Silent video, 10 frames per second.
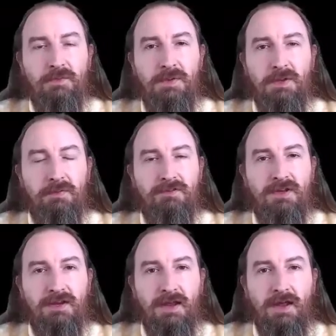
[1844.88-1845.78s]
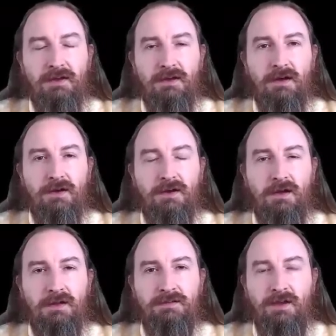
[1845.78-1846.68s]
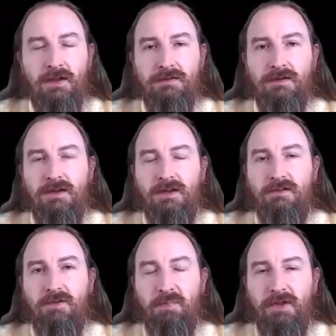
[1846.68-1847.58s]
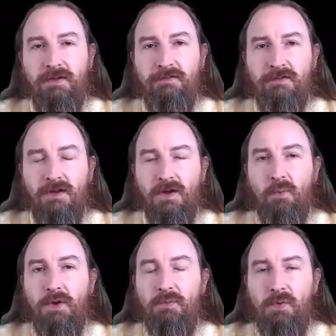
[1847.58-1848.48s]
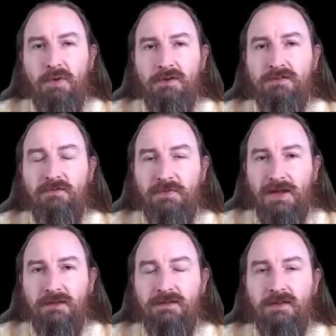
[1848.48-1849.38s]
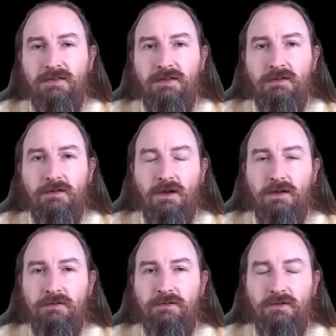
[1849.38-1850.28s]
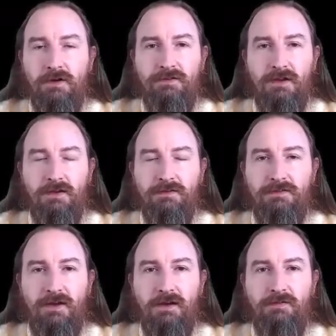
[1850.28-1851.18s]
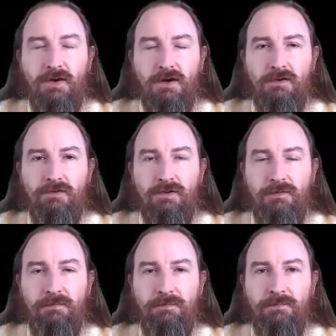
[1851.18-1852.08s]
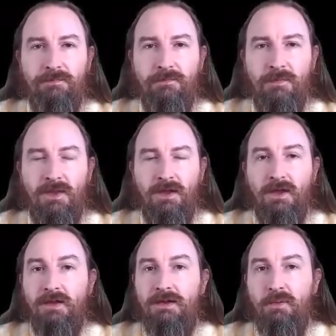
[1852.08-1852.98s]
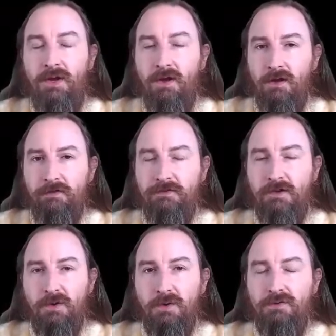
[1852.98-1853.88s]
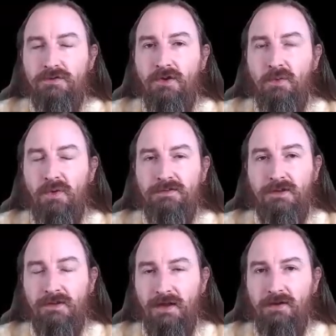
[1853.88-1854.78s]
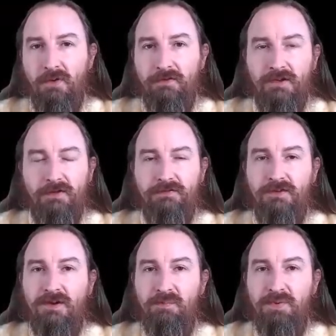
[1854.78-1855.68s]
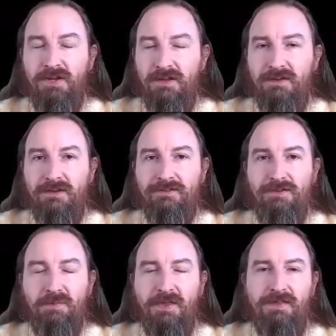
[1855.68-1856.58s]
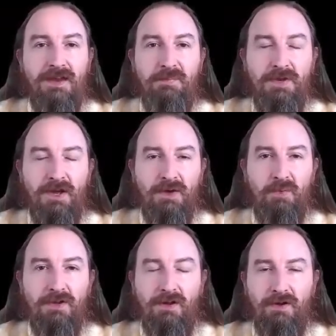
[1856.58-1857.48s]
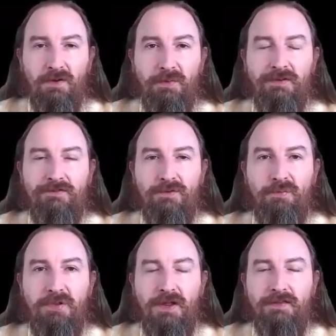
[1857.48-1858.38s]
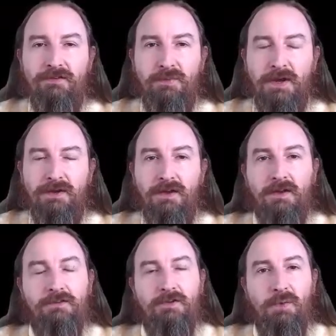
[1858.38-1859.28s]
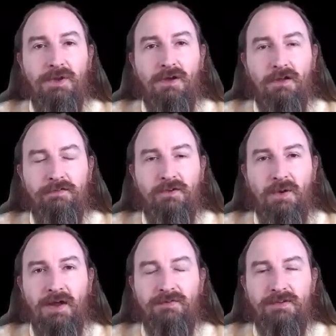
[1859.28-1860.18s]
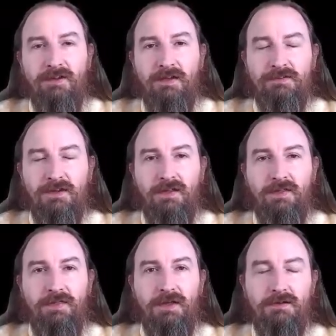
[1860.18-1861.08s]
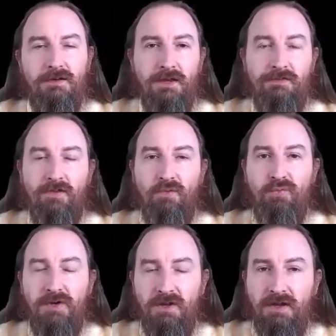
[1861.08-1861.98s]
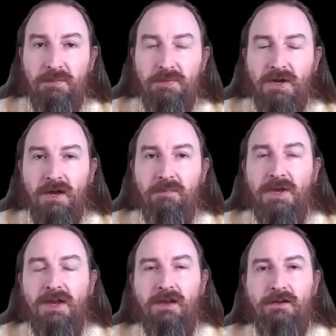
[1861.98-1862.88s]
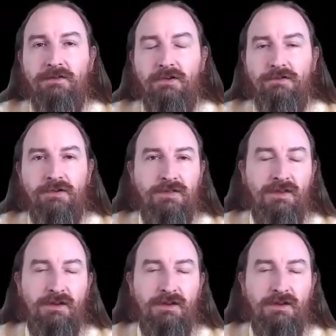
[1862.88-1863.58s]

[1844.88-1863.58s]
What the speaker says: to be able to get our content into place when we wanted to validate the constructs inside of our control. Now we also don't want to lie to ourselves and completely assume that the API will always reply this way, so we also have a test that hits the real API, making an assertion